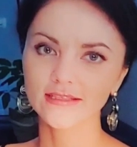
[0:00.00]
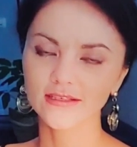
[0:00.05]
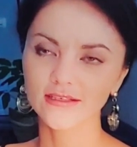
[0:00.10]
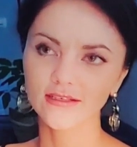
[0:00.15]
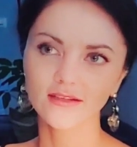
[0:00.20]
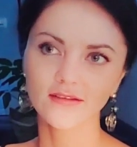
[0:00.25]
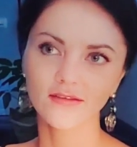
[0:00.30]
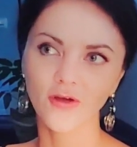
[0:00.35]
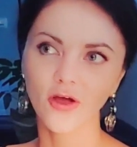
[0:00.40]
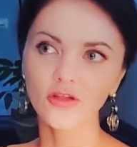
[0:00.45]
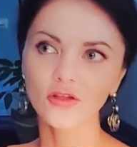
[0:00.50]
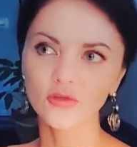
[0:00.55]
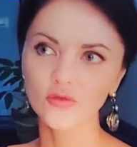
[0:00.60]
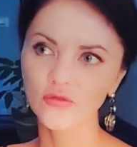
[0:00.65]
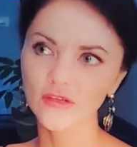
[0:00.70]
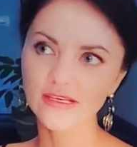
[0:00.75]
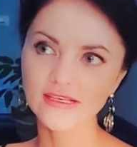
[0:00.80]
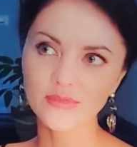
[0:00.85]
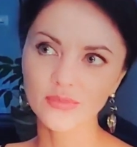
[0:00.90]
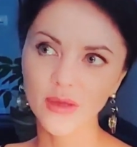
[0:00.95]
uh,
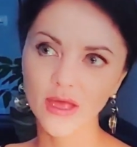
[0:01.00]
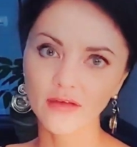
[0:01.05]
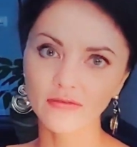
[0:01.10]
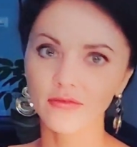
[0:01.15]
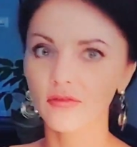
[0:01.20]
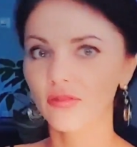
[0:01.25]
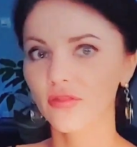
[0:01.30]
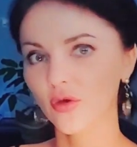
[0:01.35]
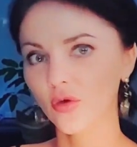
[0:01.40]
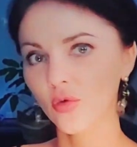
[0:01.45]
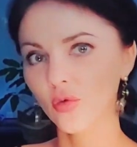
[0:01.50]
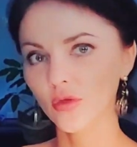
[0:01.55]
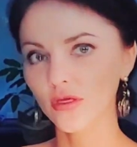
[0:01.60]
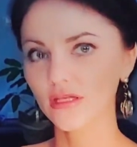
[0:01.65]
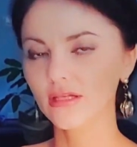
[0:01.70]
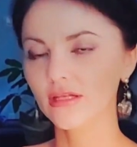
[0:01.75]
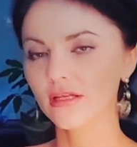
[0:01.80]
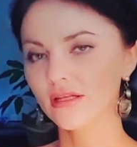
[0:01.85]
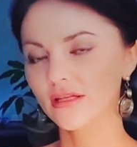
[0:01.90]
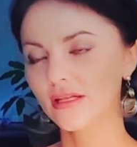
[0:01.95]
follow this path, though
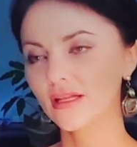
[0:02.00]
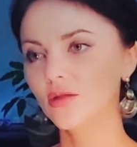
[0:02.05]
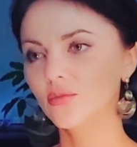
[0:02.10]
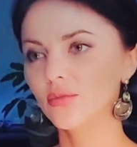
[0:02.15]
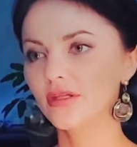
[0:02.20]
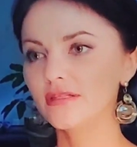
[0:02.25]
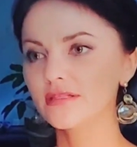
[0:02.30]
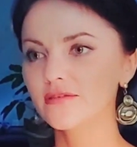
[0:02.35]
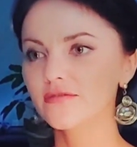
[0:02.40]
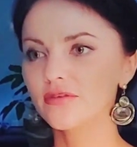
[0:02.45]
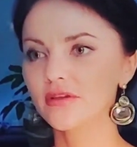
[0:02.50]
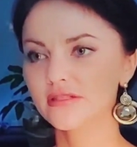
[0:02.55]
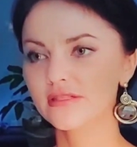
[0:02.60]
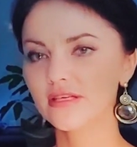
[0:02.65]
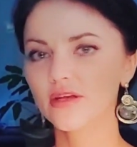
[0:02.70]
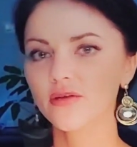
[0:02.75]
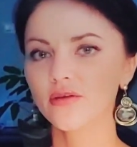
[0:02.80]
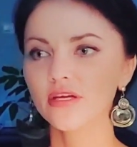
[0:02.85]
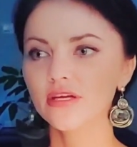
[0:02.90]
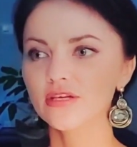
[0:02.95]
in a little bit different
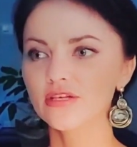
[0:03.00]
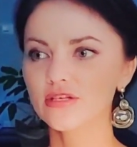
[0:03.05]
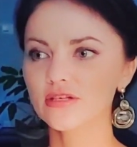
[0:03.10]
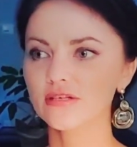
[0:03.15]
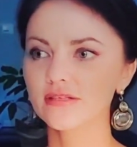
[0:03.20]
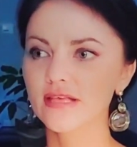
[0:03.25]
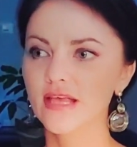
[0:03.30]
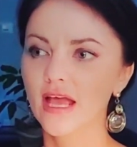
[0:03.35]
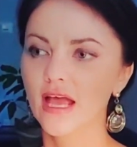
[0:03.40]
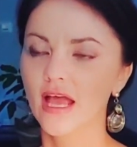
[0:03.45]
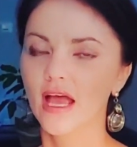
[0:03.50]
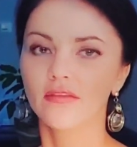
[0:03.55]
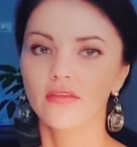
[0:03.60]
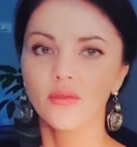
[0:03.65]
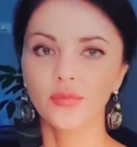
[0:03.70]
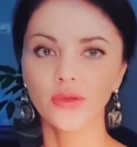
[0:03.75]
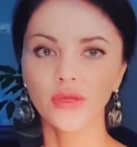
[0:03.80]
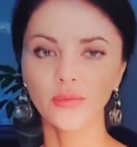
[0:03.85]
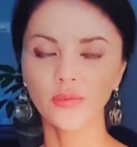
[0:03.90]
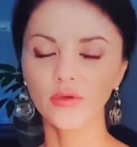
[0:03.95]
decorations.
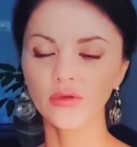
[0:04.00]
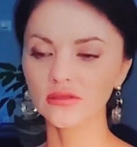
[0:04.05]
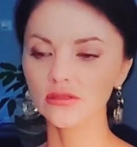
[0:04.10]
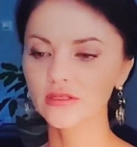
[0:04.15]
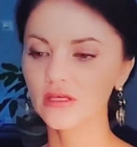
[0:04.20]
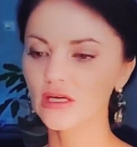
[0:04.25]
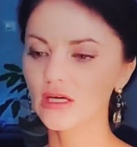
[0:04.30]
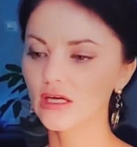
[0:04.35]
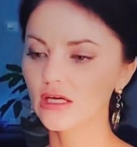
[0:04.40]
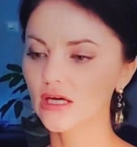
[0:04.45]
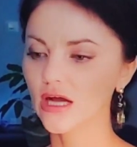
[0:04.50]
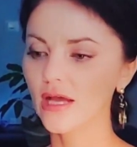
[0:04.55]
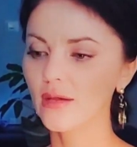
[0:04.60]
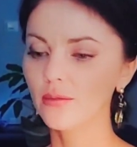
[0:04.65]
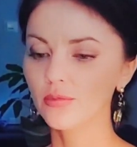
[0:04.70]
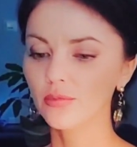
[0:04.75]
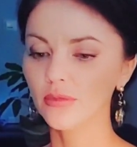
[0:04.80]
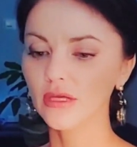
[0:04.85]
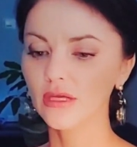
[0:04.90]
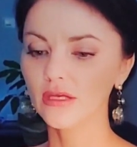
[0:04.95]
The people uh, I
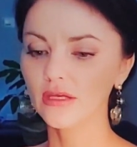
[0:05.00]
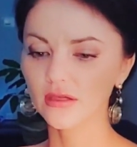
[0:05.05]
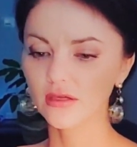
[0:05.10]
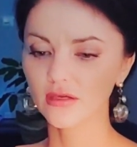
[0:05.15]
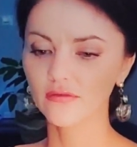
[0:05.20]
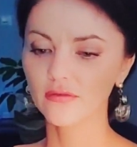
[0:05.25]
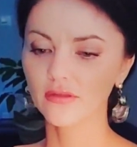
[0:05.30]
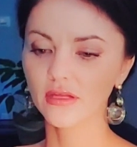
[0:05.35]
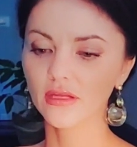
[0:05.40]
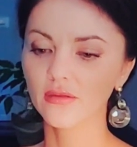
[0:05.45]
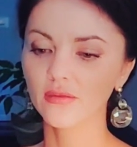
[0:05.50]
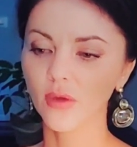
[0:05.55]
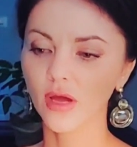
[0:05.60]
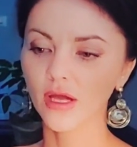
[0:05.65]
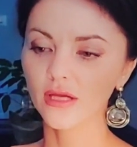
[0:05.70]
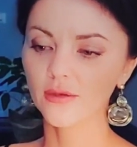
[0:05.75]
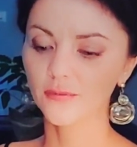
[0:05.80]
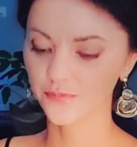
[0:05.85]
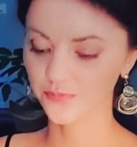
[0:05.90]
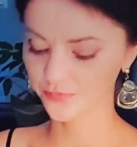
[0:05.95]
meet uh, the, in
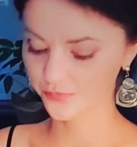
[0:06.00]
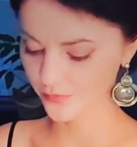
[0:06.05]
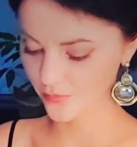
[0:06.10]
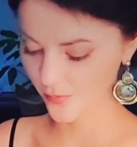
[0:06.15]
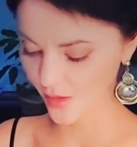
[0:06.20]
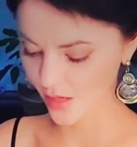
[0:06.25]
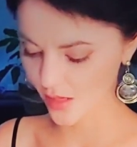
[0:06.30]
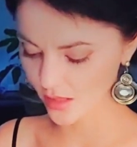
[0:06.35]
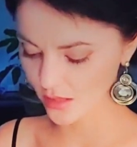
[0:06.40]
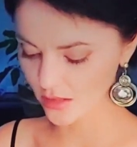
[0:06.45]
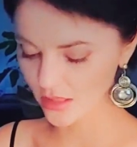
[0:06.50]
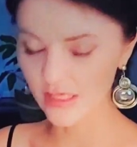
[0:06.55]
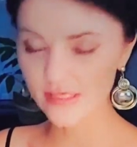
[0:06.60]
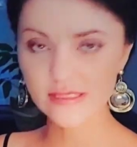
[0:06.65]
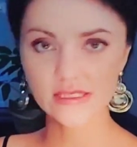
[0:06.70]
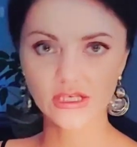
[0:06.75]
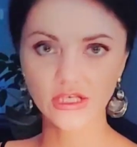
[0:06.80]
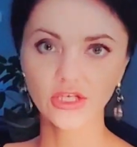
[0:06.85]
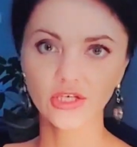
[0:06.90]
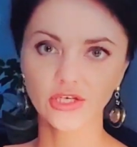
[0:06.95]
my um,
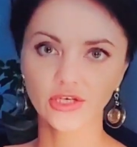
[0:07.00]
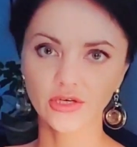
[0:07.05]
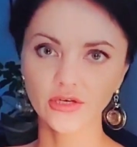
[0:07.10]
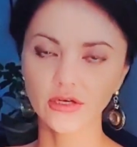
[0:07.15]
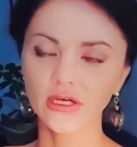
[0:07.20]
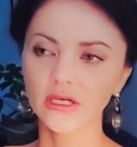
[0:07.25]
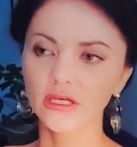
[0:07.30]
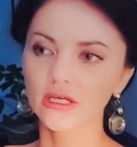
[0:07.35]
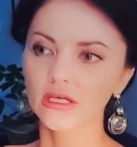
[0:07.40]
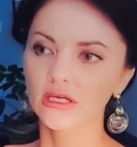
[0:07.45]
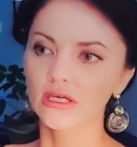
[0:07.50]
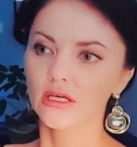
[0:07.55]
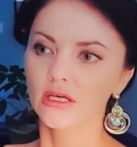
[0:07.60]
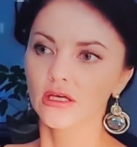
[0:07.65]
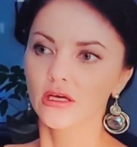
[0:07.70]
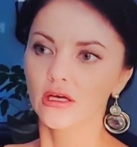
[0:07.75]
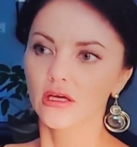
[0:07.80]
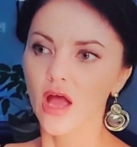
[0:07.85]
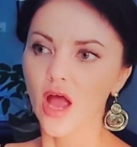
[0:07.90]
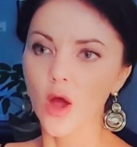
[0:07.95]
last year
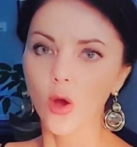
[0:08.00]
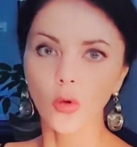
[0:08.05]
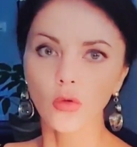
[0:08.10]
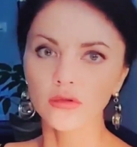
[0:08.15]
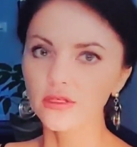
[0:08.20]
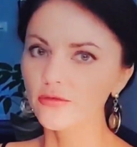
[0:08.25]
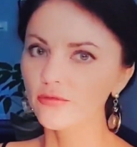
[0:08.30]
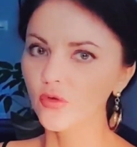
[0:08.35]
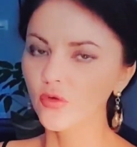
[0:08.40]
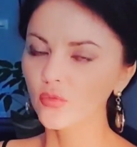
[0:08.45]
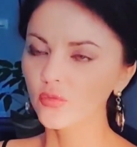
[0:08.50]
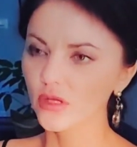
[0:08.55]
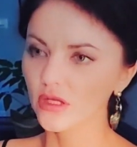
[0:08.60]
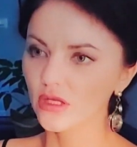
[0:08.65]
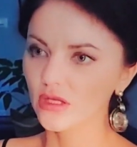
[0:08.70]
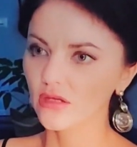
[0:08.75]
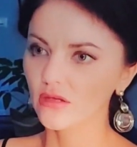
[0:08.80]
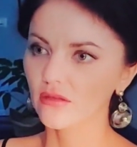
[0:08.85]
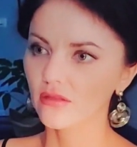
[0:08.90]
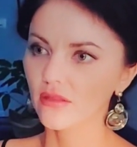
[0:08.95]
are only for
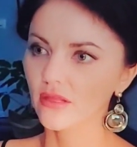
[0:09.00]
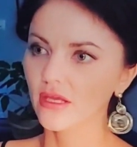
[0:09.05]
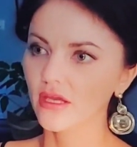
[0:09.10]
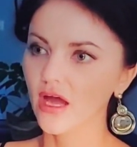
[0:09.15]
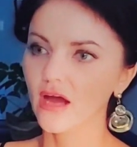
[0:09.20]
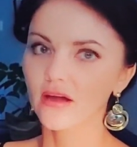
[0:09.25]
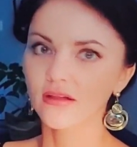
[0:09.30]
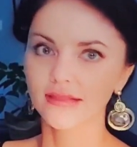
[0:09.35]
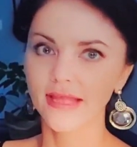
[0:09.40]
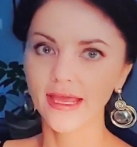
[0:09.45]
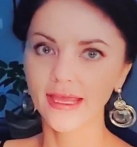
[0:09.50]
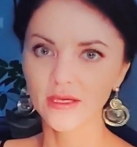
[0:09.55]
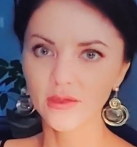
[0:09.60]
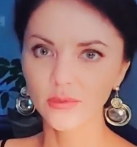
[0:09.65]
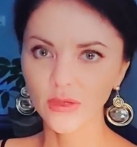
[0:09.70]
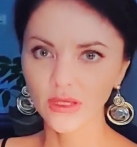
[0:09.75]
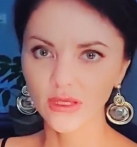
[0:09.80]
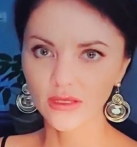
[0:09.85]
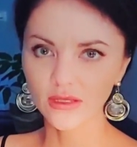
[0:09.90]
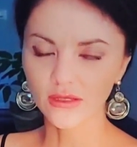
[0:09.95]
me. They are like
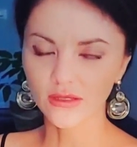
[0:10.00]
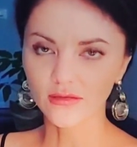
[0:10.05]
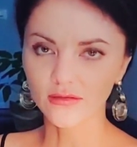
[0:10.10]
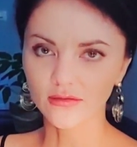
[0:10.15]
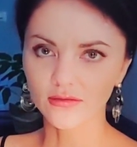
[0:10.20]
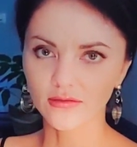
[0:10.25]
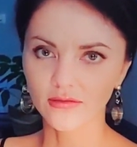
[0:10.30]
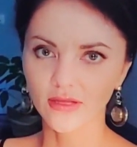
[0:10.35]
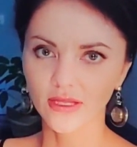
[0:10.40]
me.